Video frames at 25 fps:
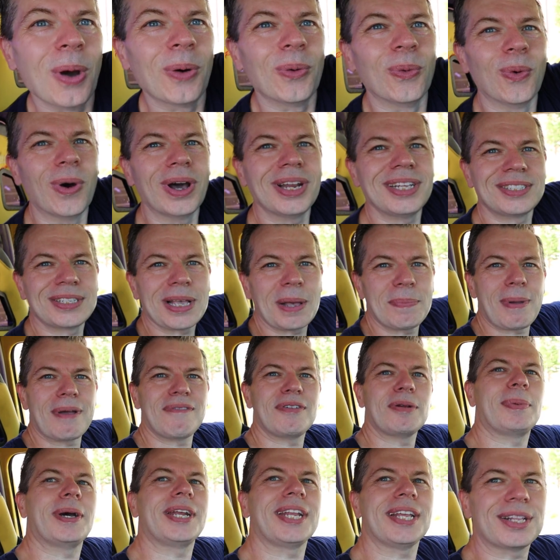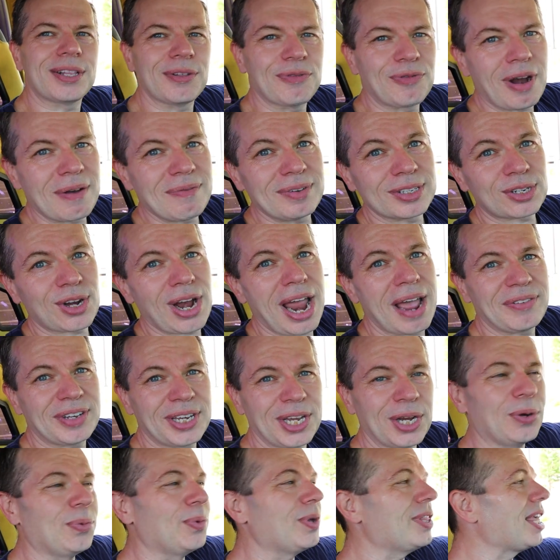What is up, everybody? Cliff Ravenscraft
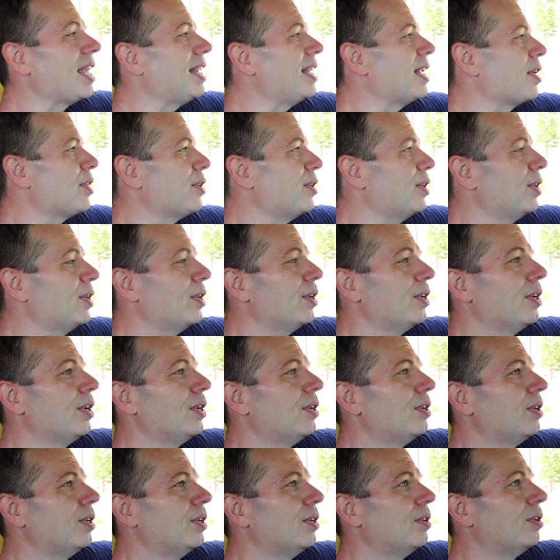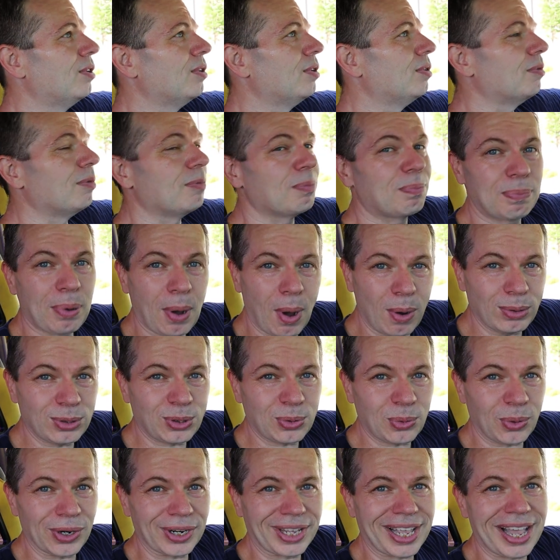here with another
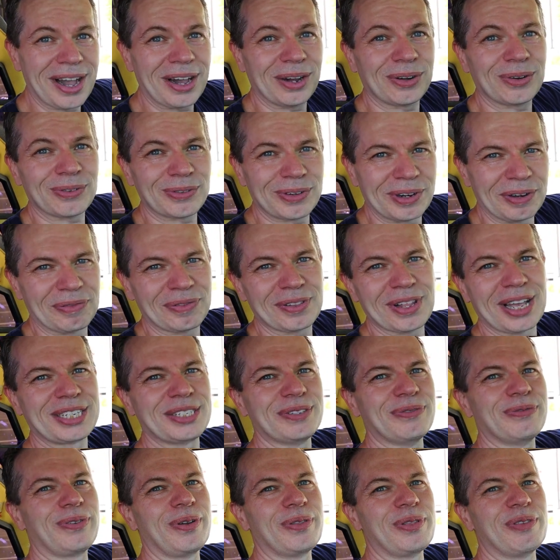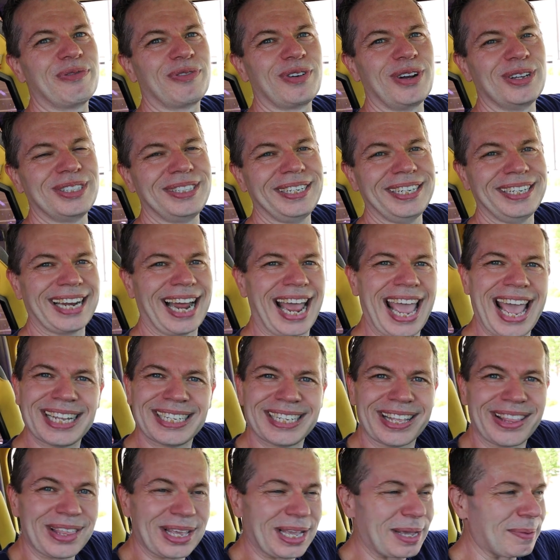post workout reflection from the front seat. I
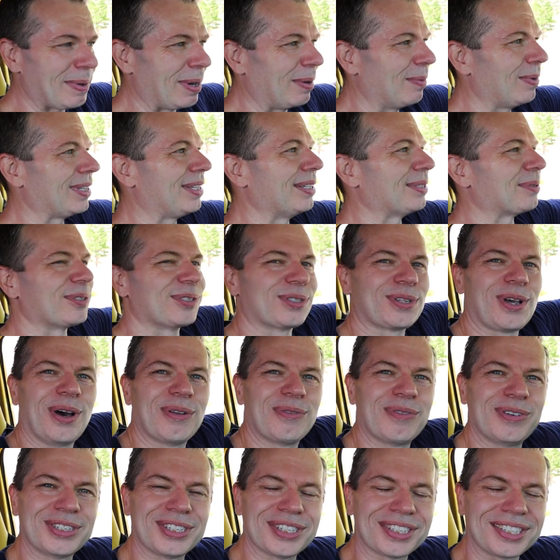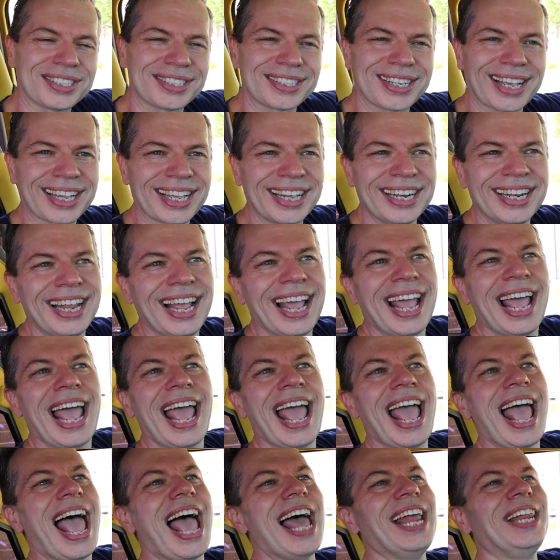had to think about what this was called for just a second.
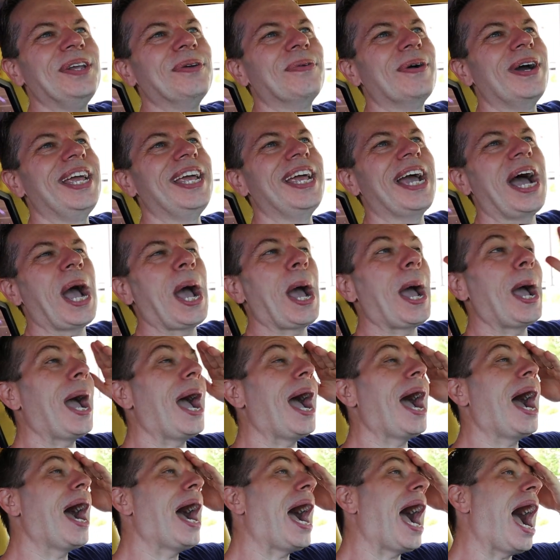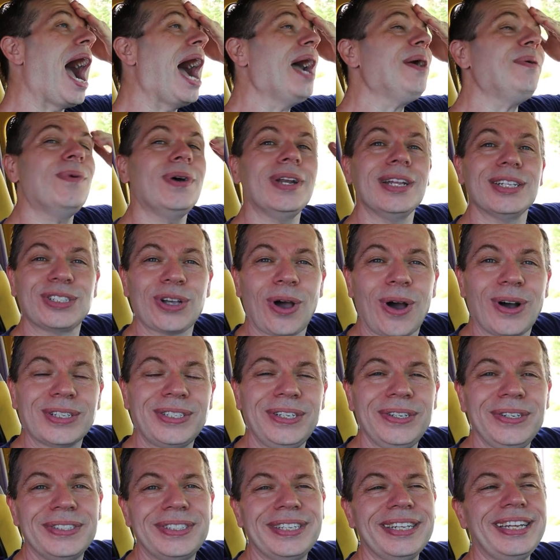Anyway, I want to talk
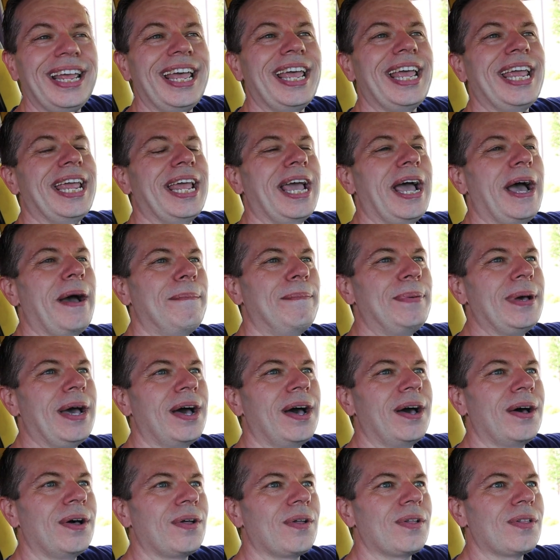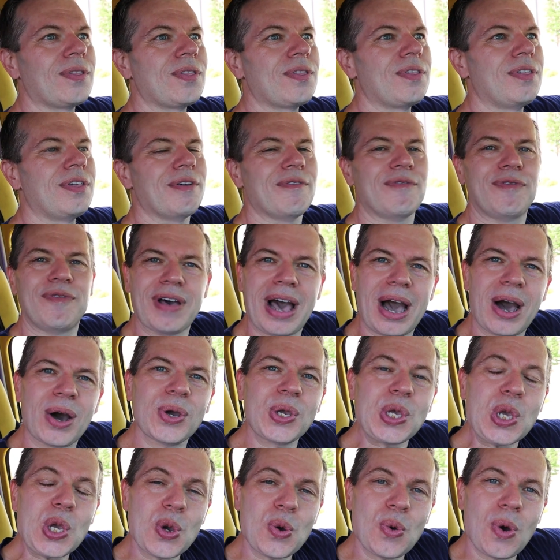to you today about the
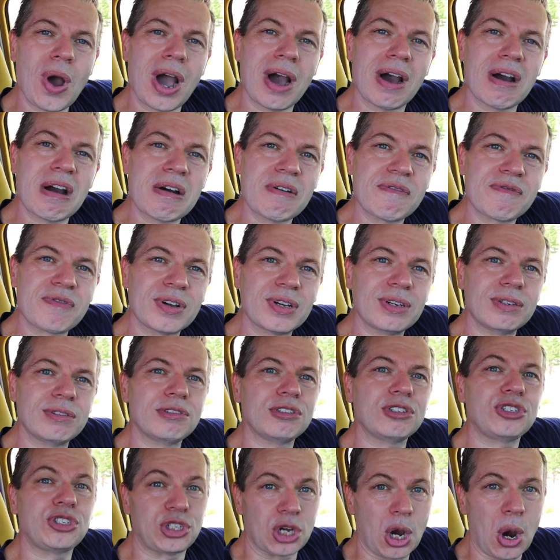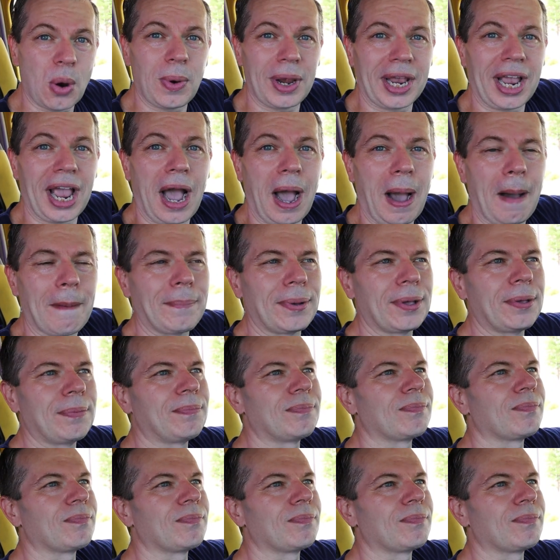value of showing up.